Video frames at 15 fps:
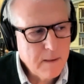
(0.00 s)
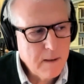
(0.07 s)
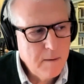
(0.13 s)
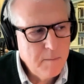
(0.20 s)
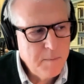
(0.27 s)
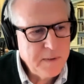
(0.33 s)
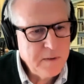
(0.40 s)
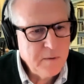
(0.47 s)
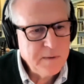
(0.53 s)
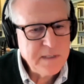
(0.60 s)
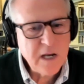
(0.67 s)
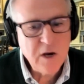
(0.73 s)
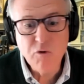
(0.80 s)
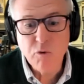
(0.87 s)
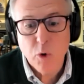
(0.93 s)
But there is a
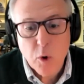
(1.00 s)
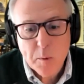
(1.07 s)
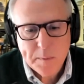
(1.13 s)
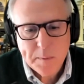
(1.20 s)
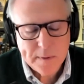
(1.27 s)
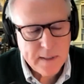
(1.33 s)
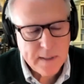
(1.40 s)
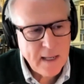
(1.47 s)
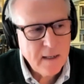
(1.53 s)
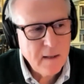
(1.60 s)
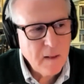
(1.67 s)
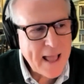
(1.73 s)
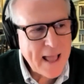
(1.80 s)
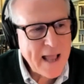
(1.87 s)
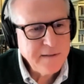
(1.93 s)
group, a
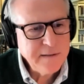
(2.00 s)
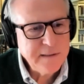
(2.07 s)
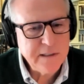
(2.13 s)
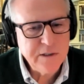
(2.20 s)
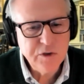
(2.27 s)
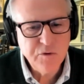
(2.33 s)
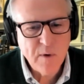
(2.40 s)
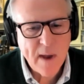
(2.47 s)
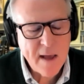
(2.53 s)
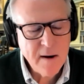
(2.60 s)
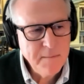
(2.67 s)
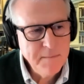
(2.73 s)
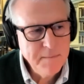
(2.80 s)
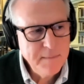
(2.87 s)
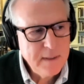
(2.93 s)
class, a
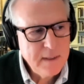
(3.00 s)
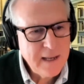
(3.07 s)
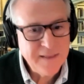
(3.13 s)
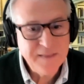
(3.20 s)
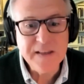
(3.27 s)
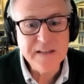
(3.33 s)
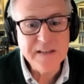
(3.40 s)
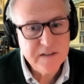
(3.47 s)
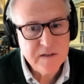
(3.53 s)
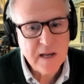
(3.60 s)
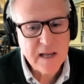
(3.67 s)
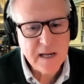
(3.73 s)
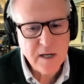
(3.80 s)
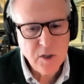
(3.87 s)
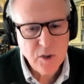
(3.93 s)
stratum at this
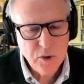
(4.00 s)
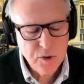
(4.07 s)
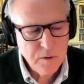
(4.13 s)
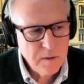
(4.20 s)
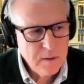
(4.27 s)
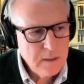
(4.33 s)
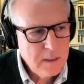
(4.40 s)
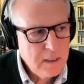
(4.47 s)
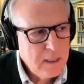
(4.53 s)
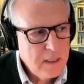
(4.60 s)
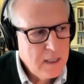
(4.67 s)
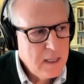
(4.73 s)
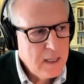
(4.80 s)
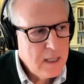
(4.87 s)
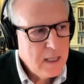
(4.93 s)
stage
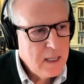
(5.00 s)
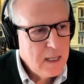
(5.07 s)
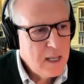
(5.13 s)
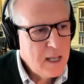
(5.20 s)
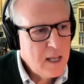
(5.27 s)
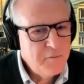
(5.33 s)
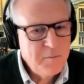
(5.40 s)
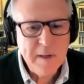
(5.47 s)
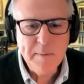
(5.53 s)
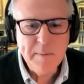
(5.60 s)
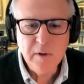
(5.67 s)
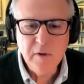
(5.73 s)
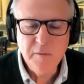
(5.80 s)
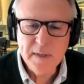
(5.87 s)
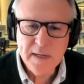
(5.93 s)
of
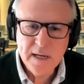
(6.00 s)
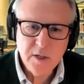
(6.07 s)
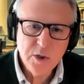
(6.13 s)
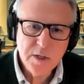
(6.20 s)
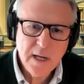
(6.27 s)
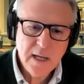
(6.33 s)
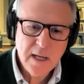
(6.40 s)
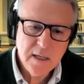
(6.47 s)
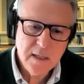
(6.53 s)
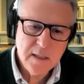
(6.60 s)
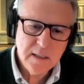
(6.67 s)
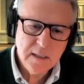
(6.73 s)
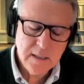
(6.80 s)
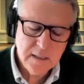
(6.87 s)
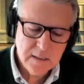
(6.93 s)
people who've been educated
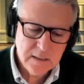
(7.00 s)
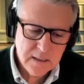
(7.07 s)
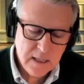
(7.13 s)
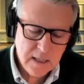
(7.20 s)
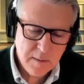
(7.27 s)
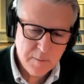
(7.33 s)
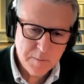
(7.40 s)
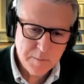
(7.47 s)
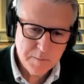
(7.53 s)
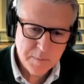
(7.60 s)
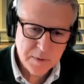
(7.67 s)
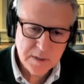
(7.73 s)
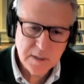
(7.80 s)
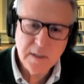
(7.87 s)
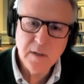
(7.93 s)
in a
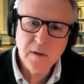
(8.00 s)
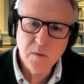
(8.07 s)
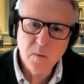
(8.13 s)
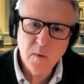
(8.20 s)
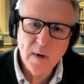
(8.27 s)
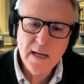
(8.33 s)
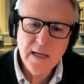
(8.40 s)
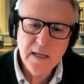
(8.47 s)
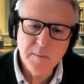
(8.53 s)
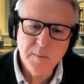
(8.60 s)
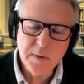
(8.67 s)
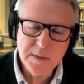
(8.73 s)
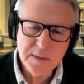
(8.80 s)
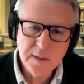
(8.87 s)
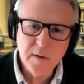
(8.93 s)
particular way in
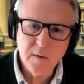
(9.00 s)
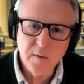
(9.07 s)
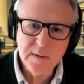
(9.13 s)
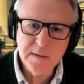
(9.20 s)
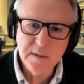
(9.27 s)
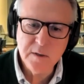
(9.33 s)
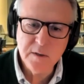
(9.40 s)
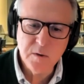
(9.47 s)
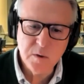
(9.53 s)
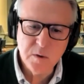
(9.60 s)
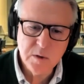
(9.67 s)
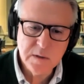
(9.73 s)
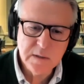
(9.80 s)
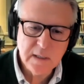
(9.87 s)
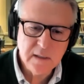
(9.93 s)
particular
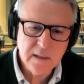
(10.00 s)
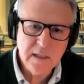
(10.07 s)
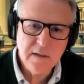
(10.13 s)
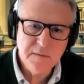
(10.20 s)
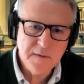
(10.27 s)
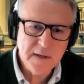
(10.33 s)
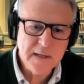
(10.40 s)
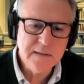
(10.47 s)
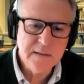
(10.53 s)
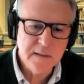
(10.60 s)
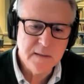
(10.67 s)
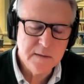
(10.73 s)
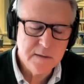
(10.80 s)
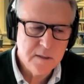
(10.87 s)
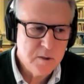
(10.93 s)
institutions, elite, fancy
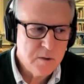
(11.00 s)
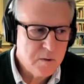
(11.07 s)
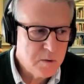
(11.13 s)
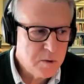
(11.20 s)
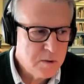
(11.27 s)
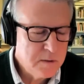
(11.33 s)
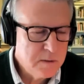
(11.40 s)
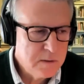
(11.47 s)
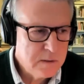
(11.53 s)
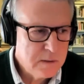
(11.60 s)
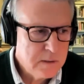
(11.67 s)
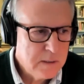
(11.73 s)
institutions,